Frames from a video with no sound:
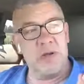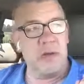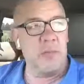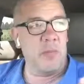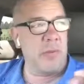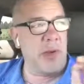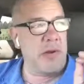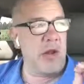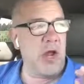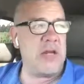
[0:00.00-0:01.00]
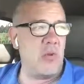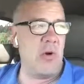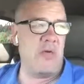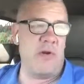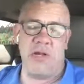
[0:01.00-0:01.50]
I'm at
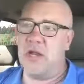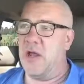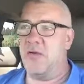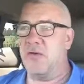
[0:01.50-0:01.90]
91 right now.